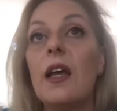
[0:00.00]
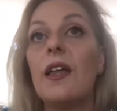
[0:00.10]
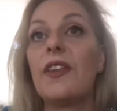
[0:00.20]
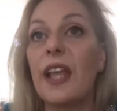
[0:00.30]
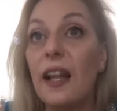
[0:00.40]

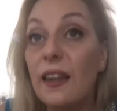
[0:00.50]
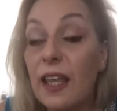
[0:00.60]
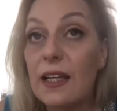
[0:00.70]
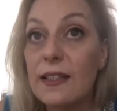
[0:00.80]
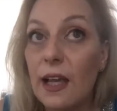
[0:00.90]
the
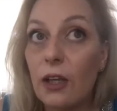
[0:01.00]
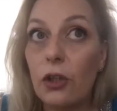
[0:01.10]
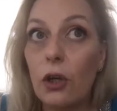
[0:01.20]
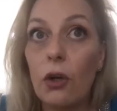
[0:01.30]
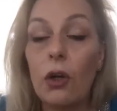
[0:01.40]
healthcare
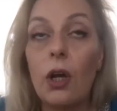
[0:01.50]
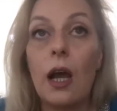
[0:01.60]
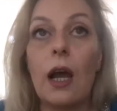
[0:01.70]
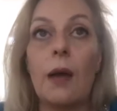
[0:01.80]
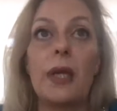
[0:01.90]
sector
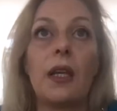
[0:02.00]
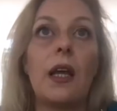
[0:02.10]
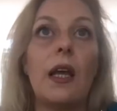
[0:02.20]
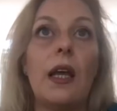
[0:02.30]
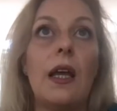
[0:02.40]
I mean,
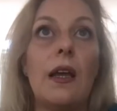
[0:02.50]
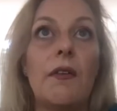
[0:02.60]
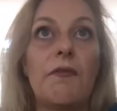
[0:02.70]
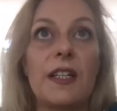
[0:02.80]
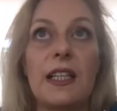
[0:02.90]
uh,
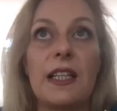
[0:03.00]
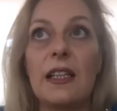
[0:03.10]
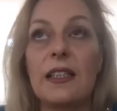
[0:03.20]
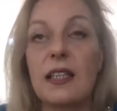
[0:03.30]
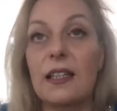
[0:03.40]

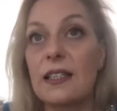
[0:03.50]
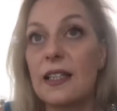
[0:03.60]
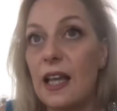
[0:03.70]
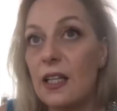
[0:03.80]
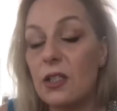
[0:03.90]
facilities and the
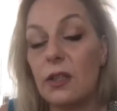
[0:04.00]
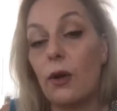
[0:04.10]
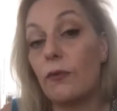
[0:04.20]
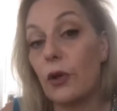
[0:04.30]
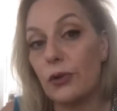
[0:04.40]
states
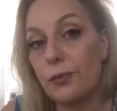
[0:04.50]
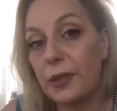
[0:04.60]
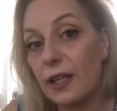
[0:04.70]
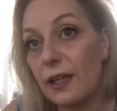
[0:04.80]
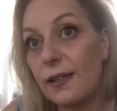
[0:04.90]
of
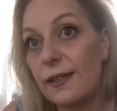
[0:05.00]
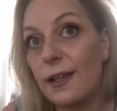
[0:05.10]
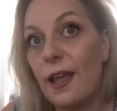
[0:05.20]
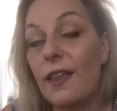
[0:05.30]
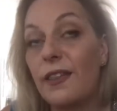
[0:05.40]
hospitals.
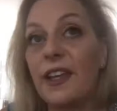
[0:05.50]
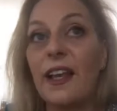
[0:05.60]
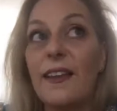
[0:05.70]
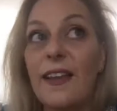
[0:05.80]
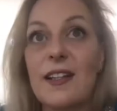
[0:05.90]
The
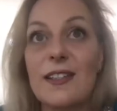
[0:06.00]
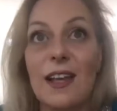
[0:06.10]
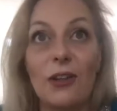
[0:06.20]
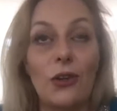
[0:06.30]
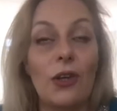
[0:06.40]
healthcare
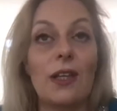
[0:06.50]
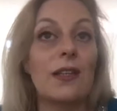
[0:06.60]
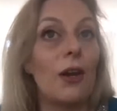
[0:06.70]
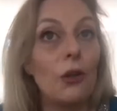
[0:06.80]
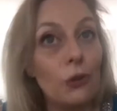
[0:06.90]
sector has
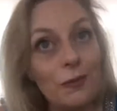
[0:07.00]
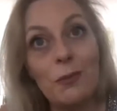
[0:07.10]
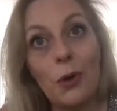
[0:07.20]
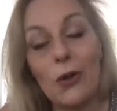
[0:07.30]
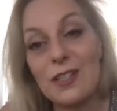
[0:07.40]
a lot of
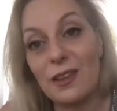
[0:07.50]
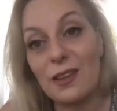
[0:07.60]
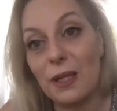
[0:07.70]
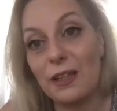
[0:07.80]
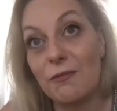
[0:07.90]
employees in the
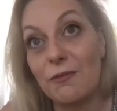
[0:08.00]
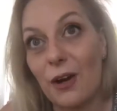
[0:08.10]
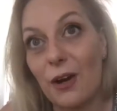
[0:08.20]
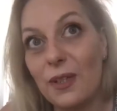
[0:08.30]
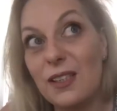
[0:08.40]
built
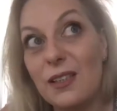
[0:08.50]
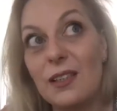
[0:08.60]
environment.